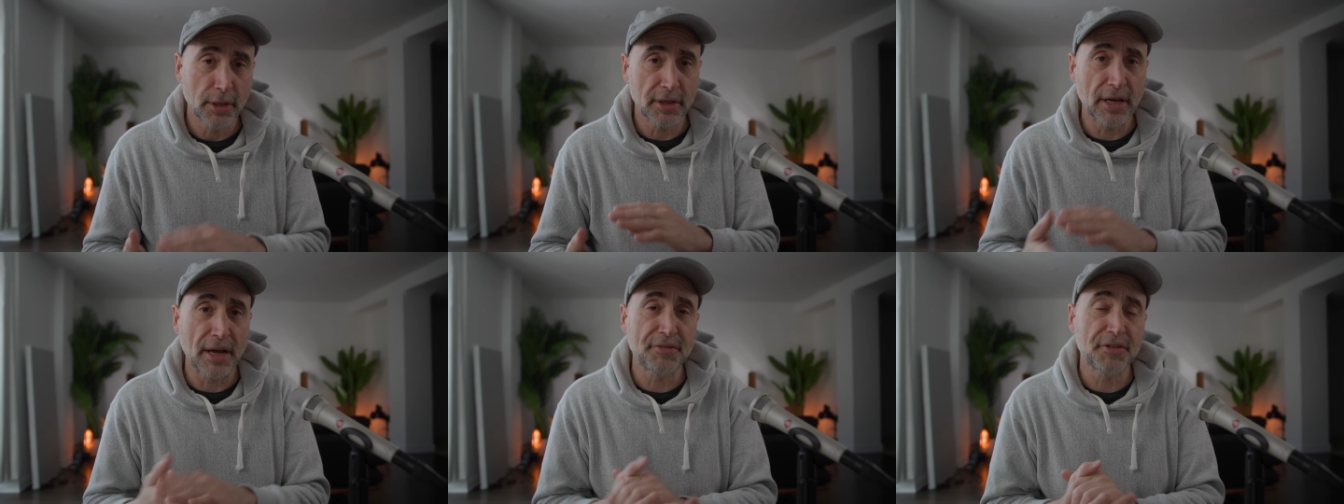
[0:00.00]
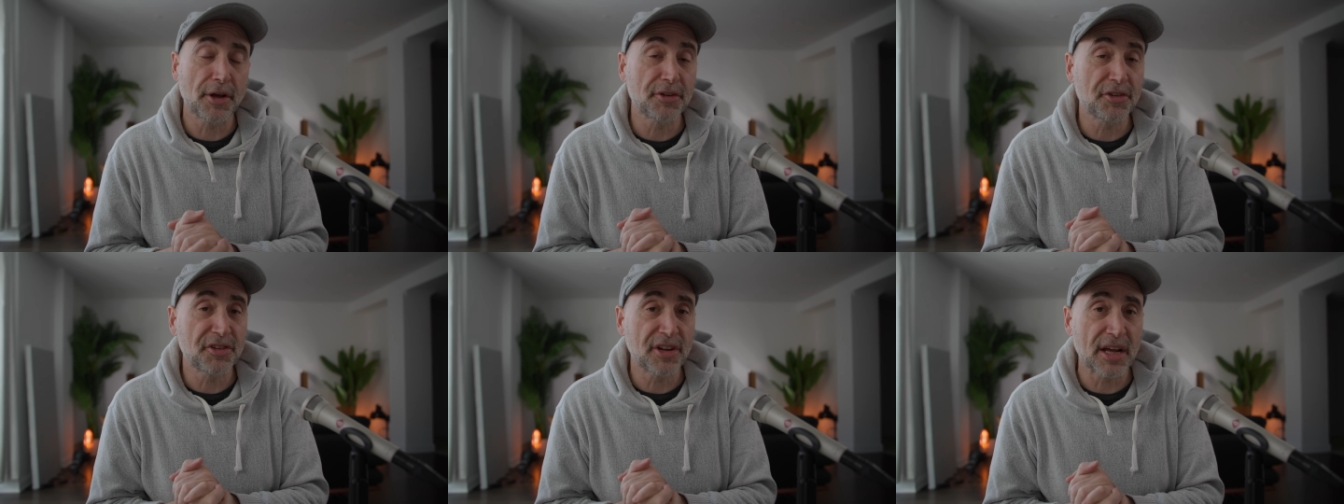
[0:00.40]
You have to
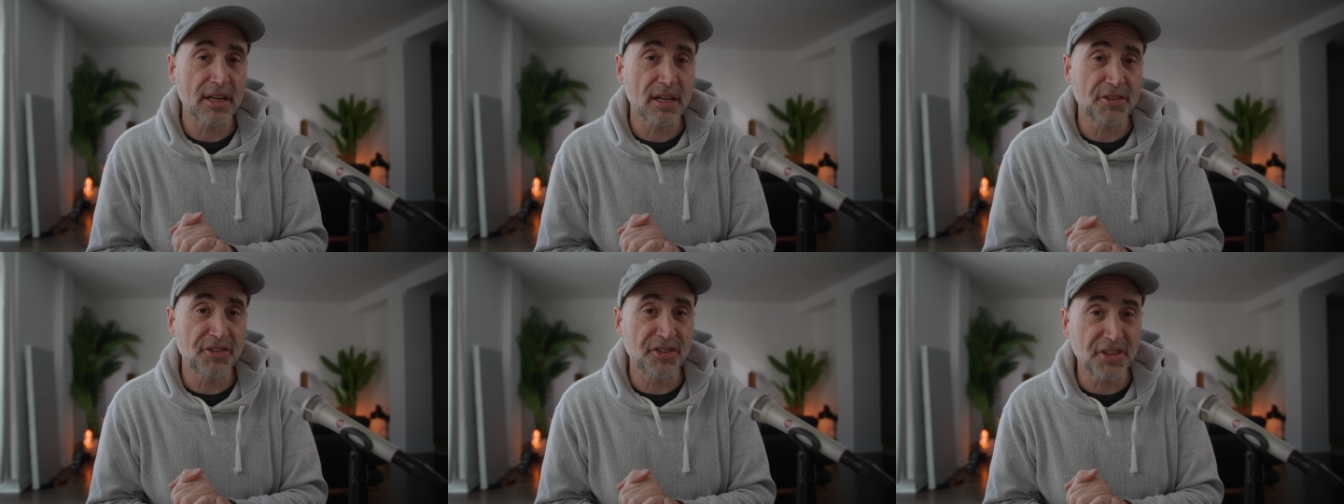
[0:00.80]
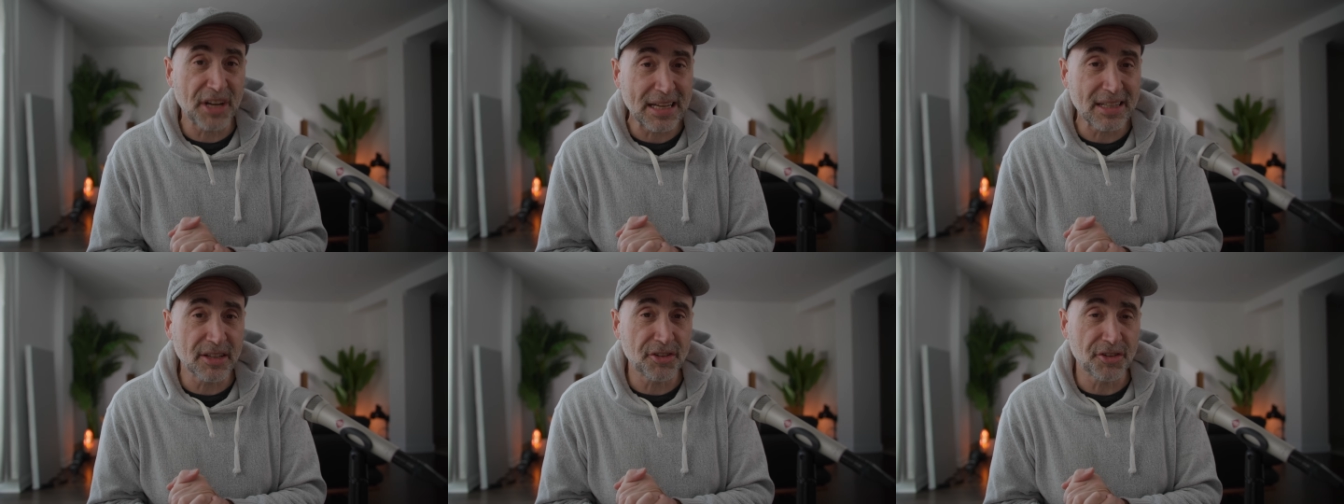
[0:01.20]
understand the
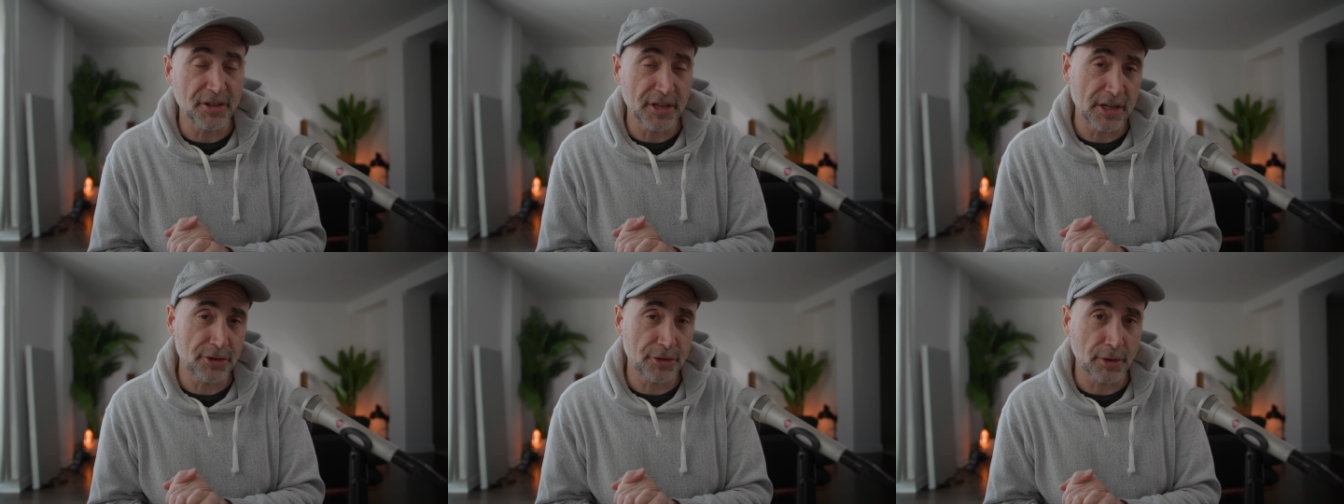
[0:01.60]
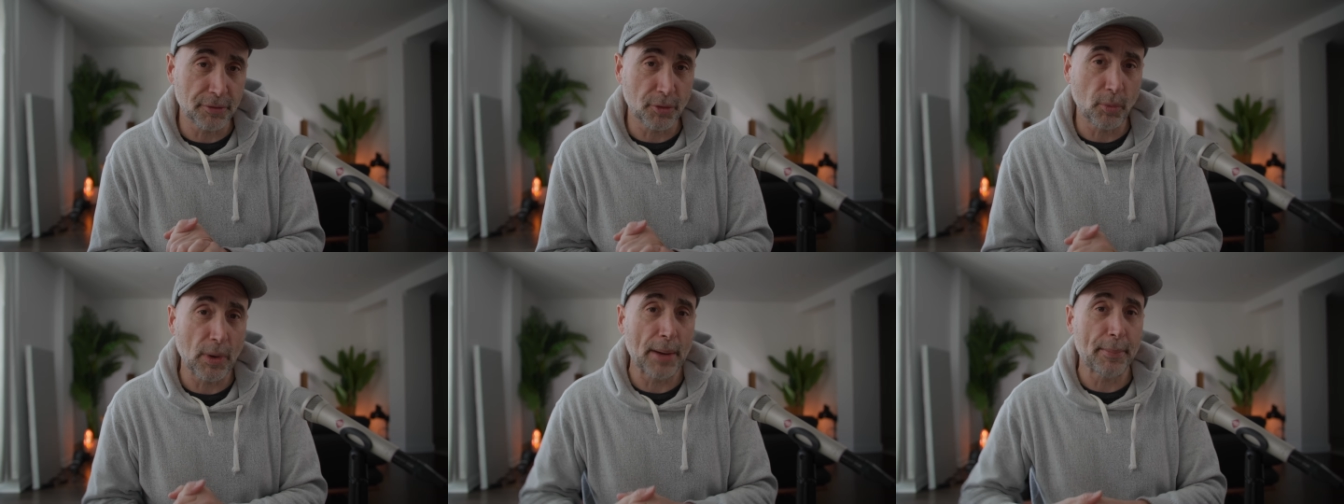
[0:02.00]
stateless nature of
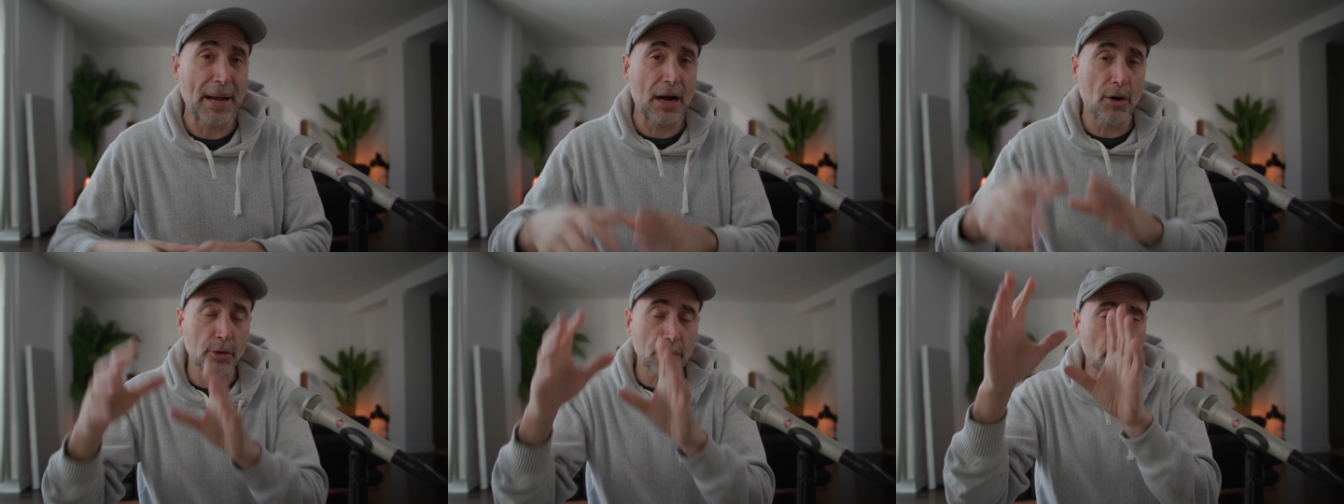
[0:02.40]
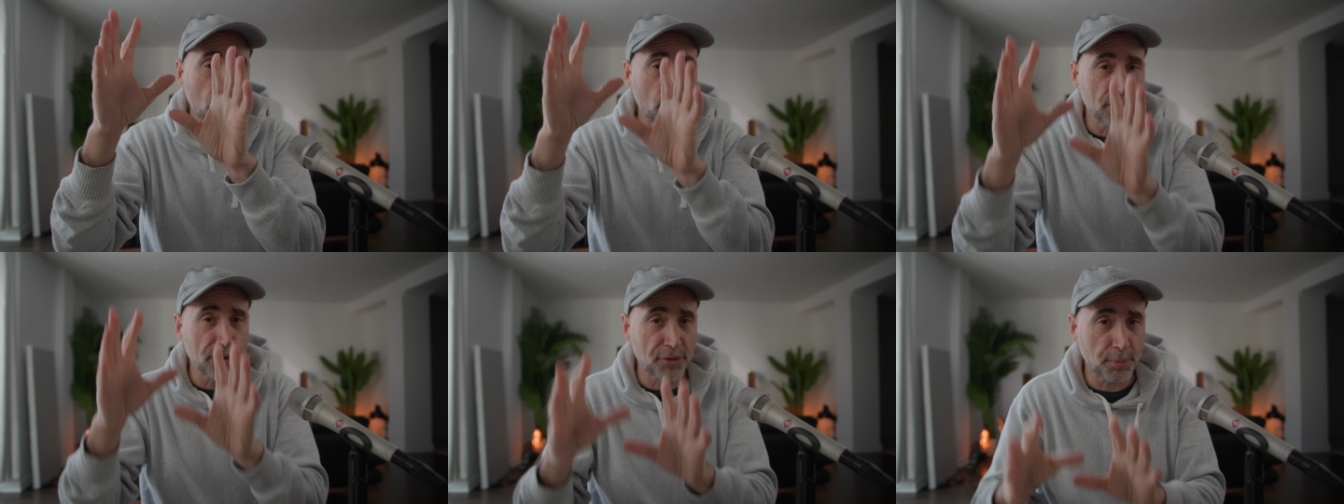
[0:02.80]
the web, how
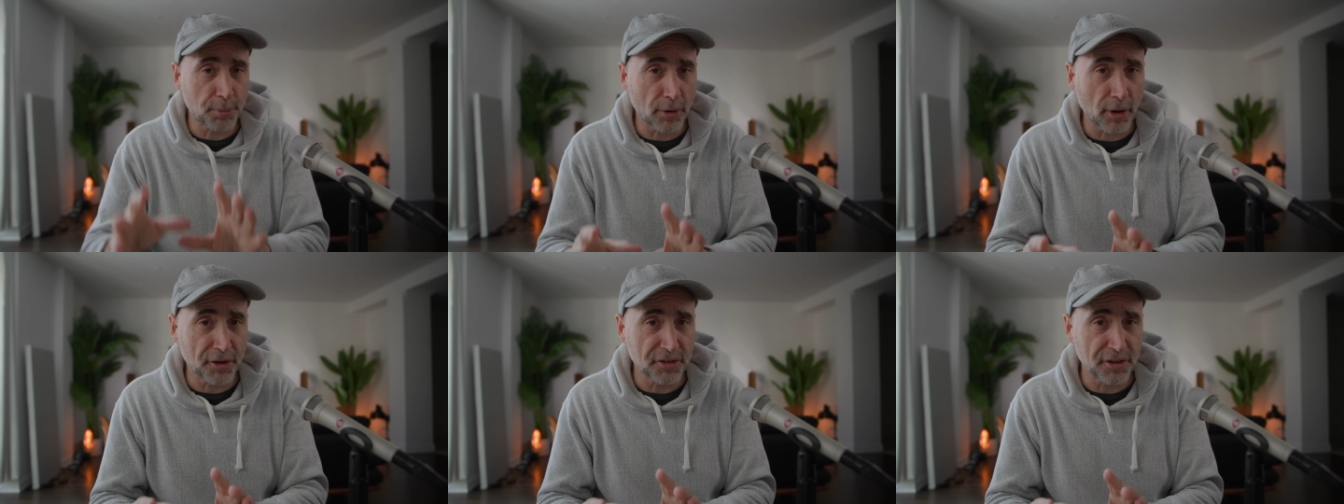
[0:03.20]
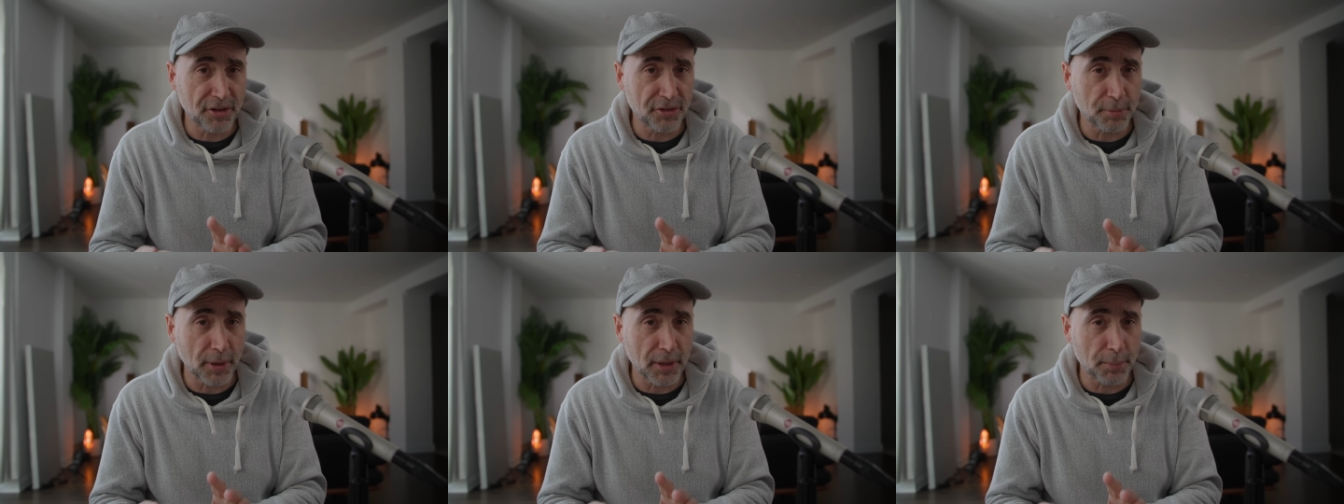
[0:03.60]
code is
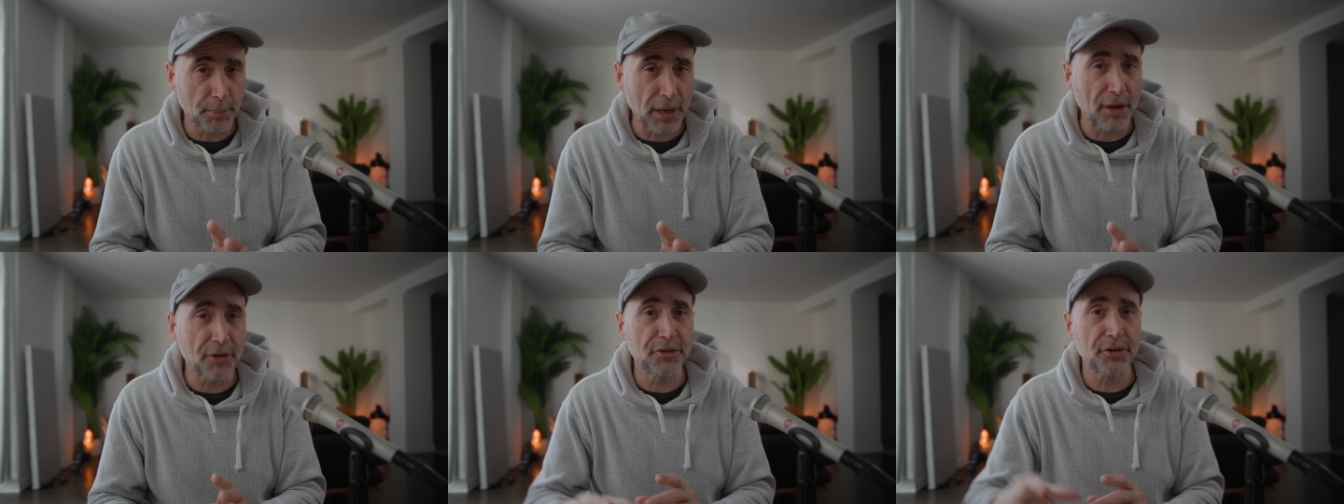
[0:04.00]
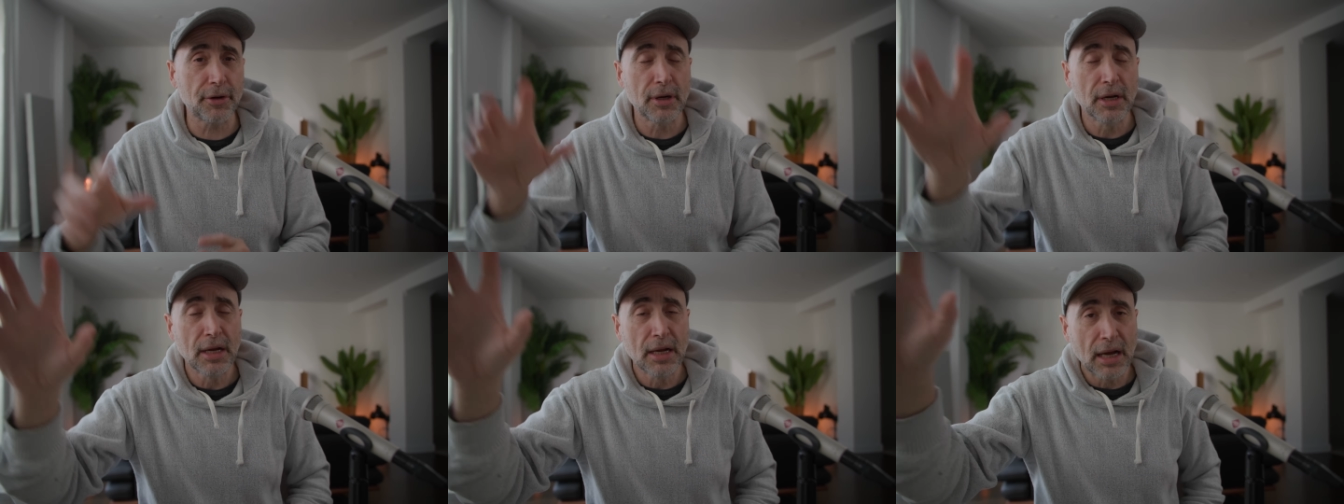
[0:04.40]
processed by the browser,